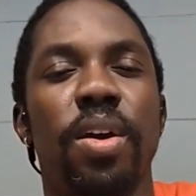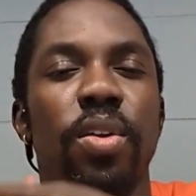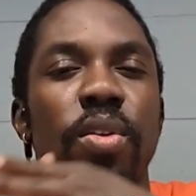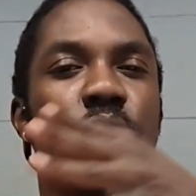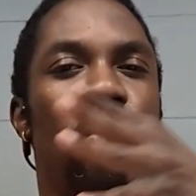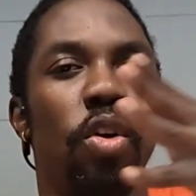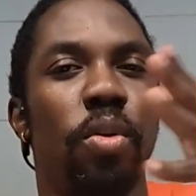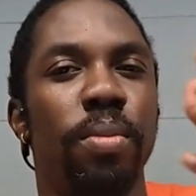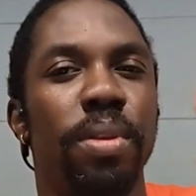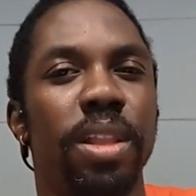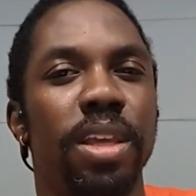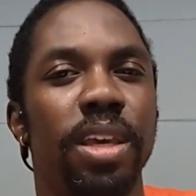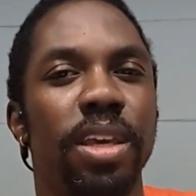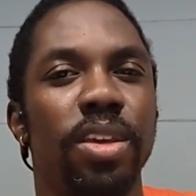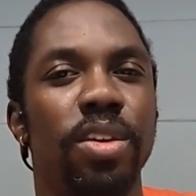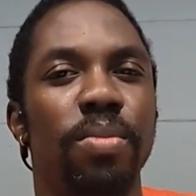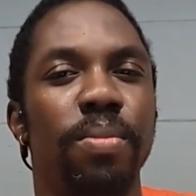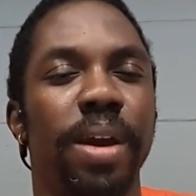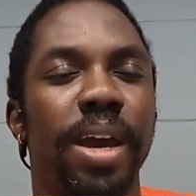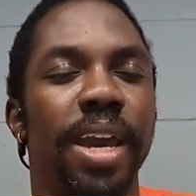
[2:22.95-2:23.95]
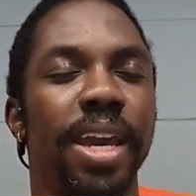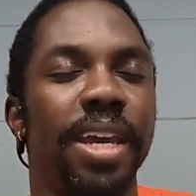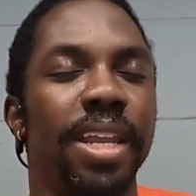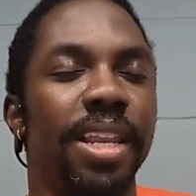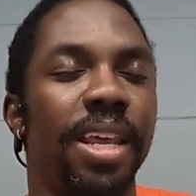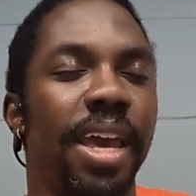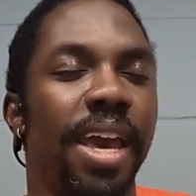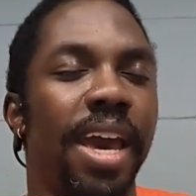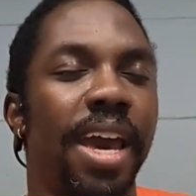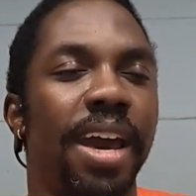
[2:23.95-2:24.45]
Normally you
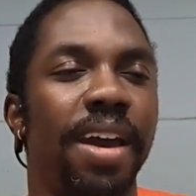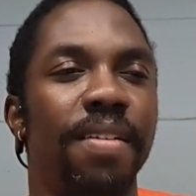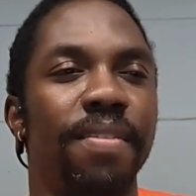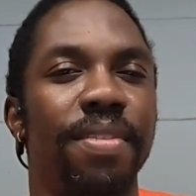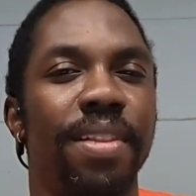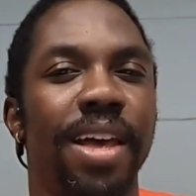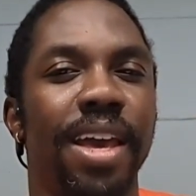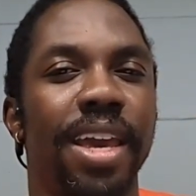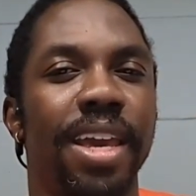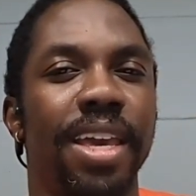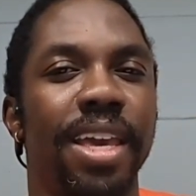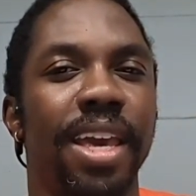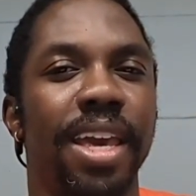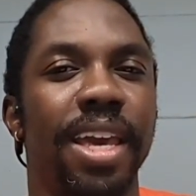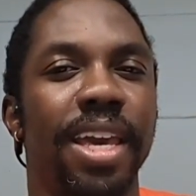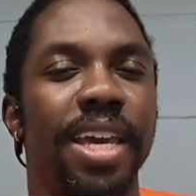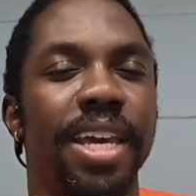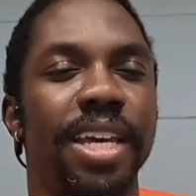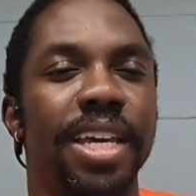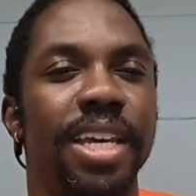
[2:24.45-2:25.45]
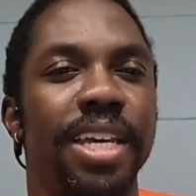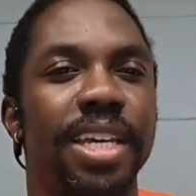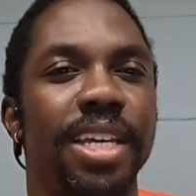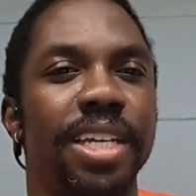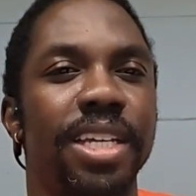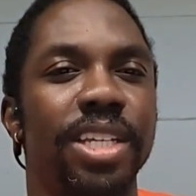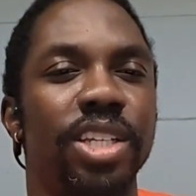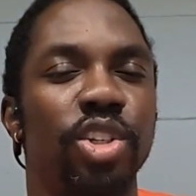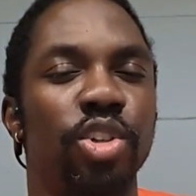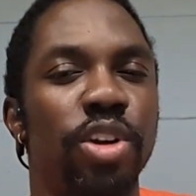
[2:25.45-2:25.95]
might have like
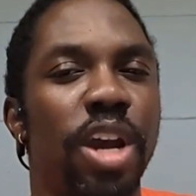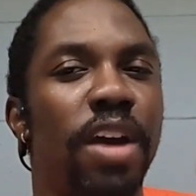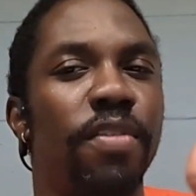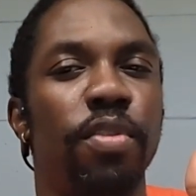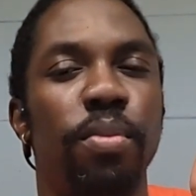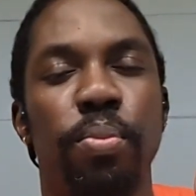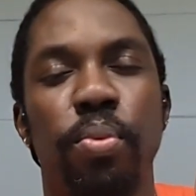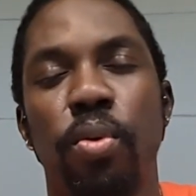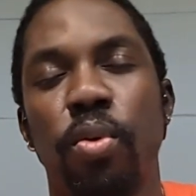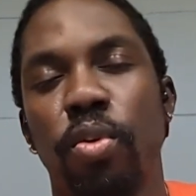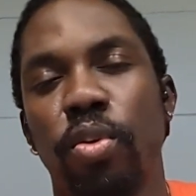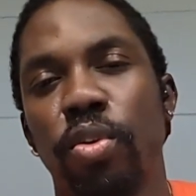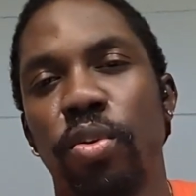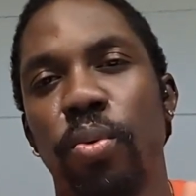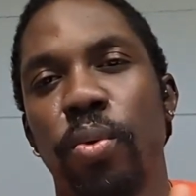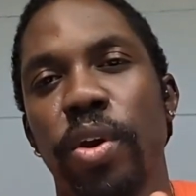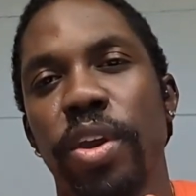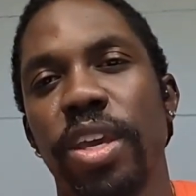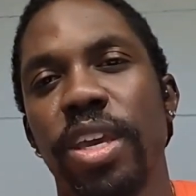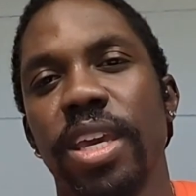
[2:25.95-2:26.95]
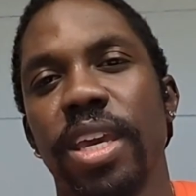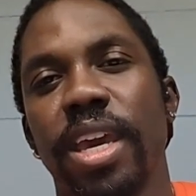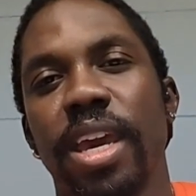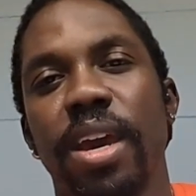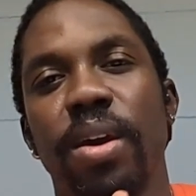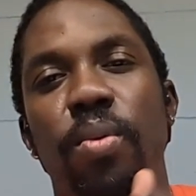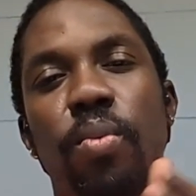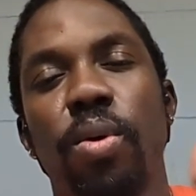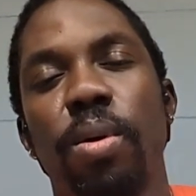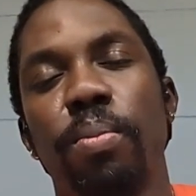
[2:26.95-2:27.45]
a travel portal where you can
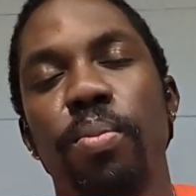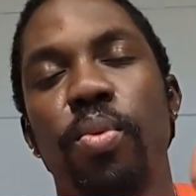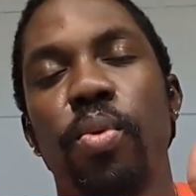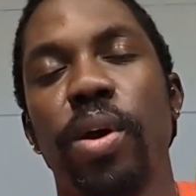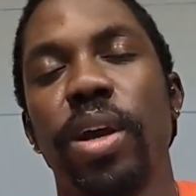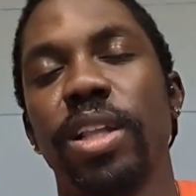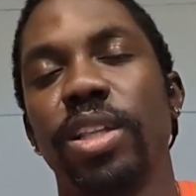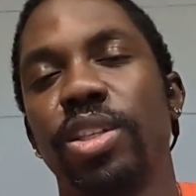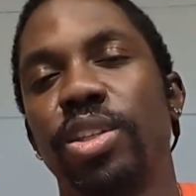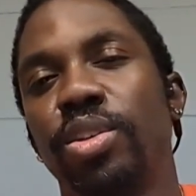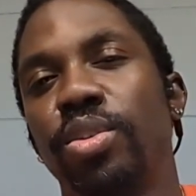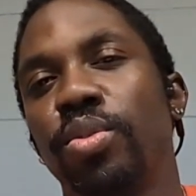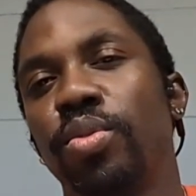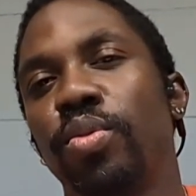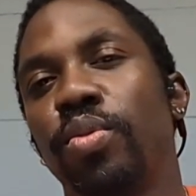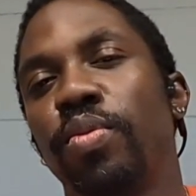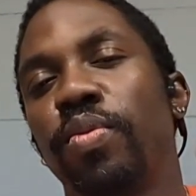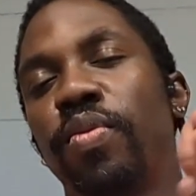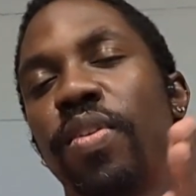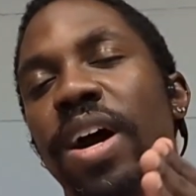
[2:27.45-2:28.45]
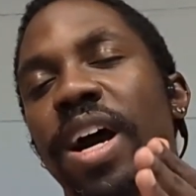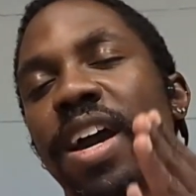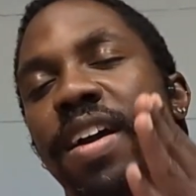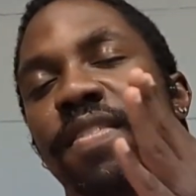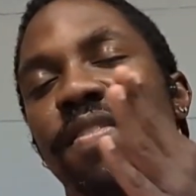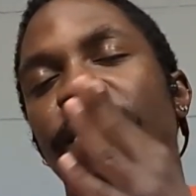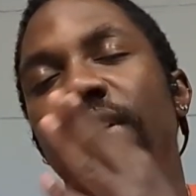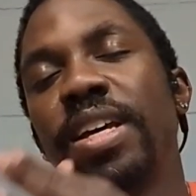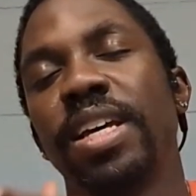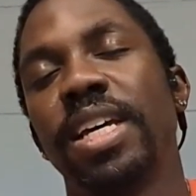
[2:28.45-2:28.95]
get
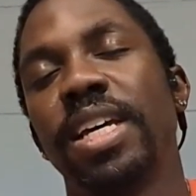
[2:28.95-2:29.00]
1.25